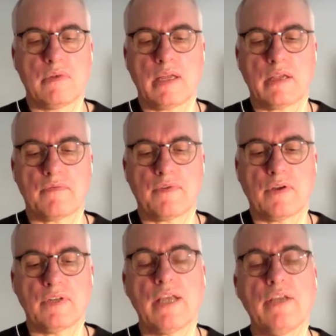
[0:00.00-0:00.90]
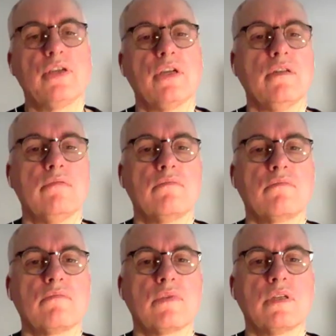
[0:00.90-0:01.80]
like a foundation.
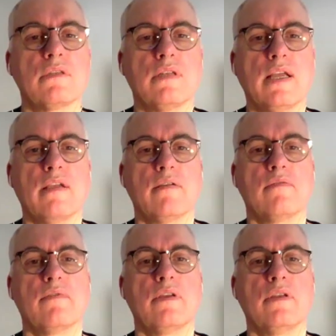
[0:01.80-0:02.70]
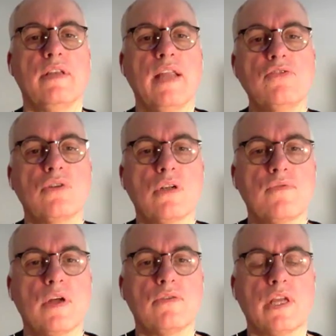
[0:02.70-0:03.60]
It's like a natural
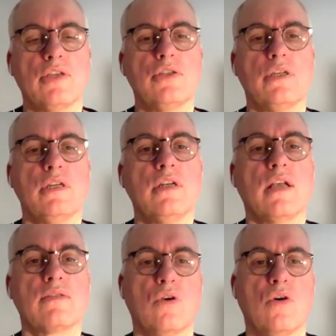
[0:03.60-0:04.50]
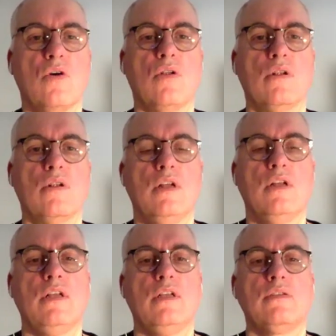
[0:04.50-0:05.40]
foundation in us all.
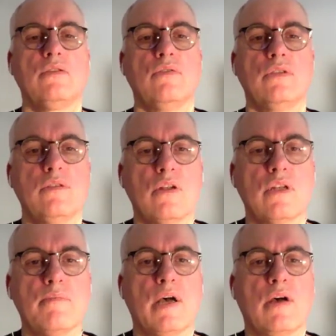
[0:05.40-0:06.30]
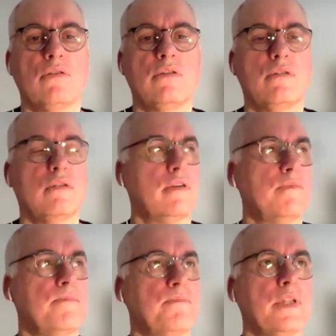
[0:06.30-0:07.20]
So it's not about
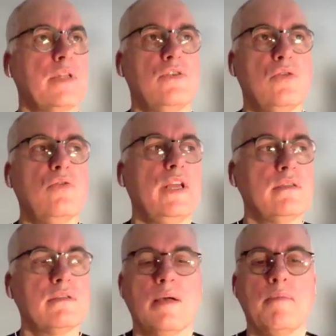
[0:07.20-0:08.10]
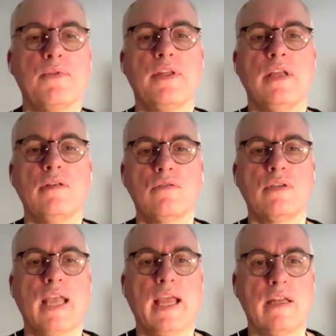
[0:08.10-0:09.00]
doing something to
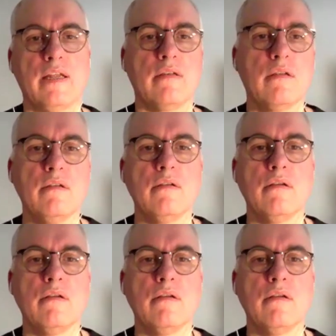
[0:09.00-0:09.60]
get it.